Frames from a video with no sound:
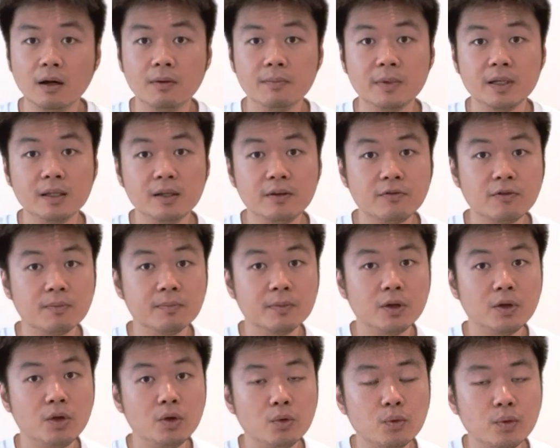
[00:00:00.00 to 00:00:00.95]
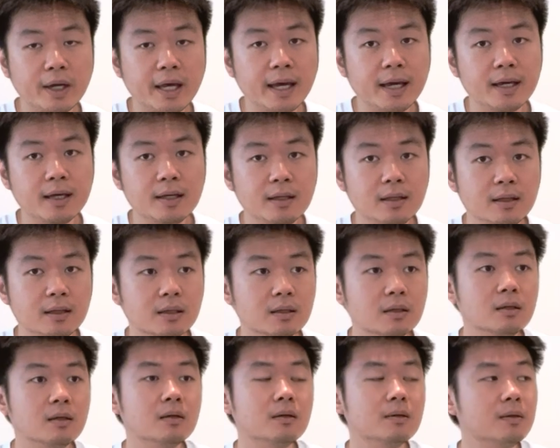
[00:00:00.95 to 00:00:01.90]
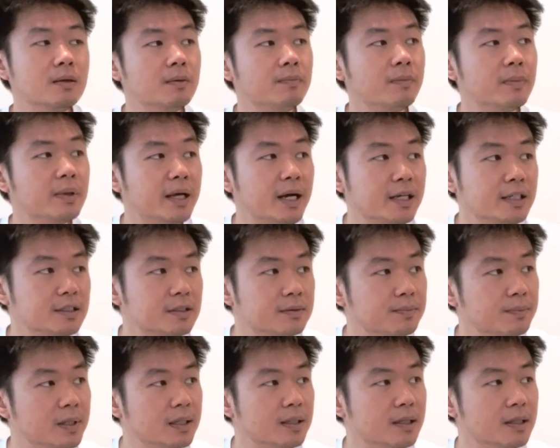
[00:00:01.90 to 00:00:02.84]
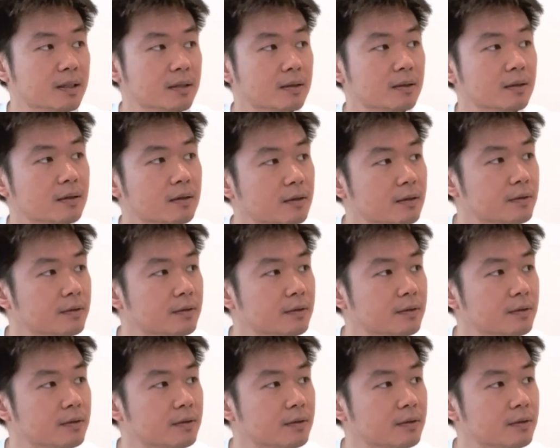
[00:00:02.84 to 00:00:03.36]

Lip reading: meaning from the UK, the NICE meaning